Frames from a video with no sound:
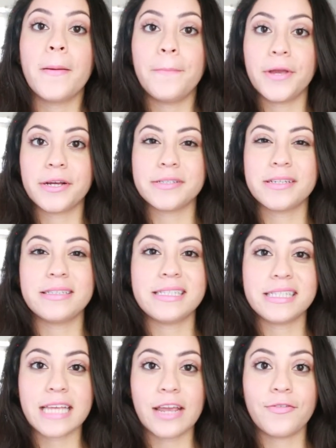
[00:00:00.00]
because it's
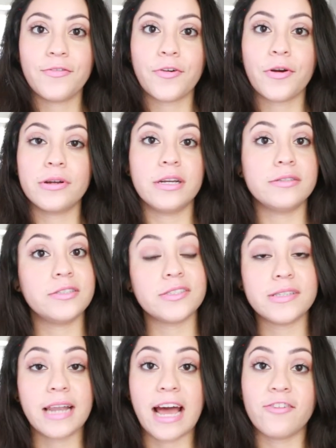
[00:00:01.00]
safer and it
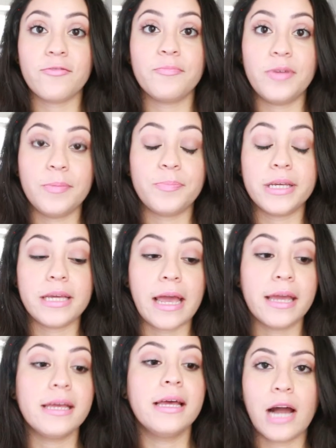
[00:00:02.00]
doesn't have BPA.